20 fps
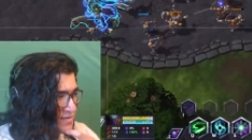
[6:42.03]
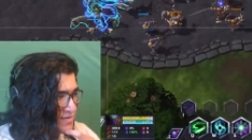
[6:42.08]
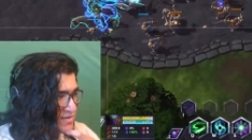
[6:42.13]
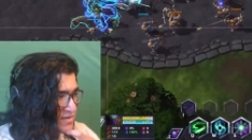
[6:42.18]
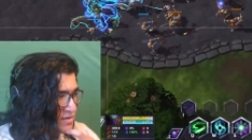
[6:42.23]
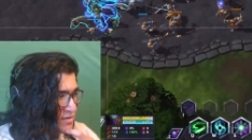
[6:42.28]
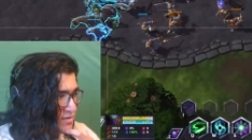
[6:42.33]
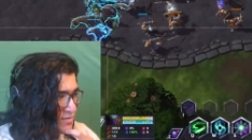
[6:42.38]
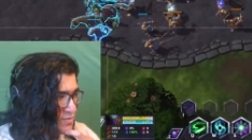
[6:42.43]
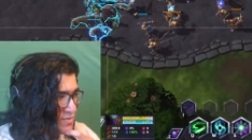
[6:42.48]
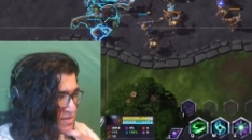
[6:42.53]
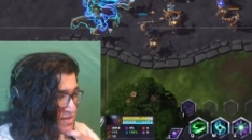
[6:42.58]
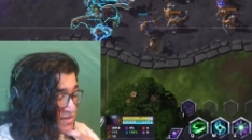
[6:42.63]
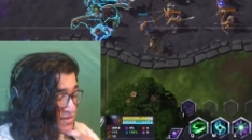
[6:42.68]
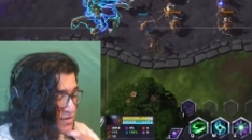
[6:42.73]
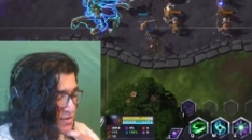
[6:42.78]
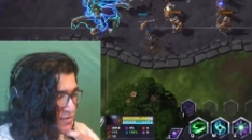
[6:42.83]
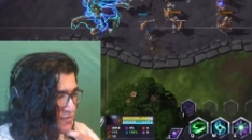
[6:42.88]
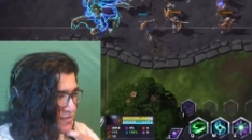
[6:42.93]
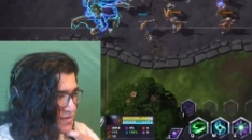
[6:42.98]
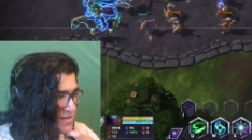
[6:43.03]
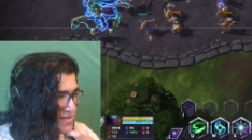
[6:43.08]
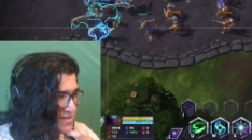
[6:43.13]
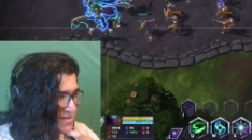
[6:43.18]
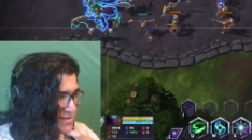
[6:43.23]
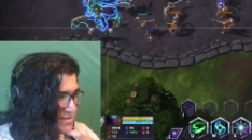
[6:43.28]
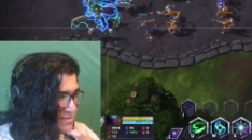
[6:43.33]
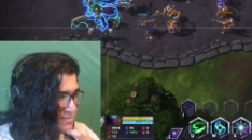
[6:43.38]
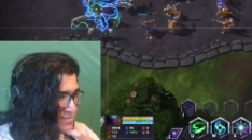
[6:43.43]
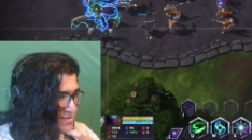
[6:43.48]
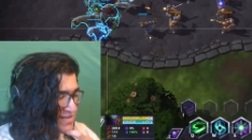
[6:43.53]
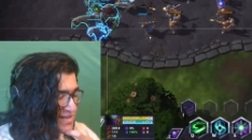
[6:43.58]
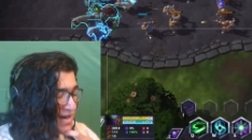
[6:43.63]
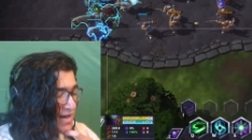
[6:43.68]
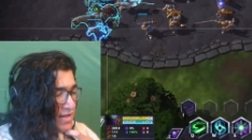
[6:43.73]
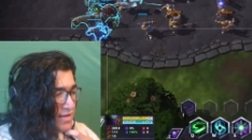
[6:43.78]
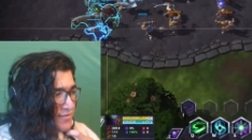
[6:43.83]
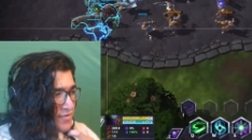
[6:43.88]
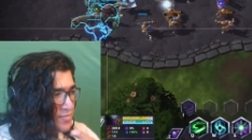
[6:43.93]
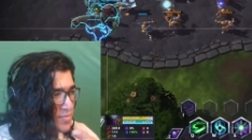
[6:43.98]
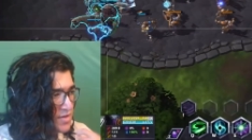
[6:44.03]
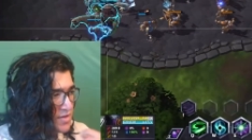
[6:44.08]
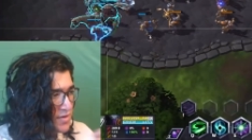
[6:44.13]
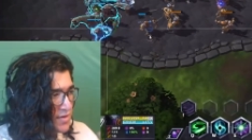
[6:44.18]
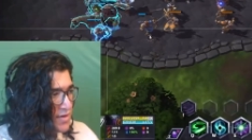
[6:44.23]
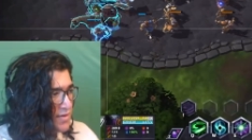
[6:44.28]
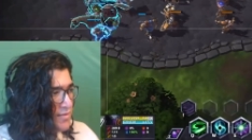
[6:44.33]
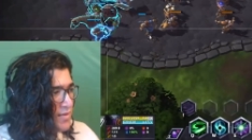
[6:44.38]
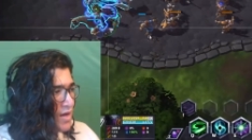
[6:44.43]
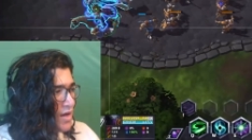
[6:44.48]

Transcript: slow, which is good for this style of ability.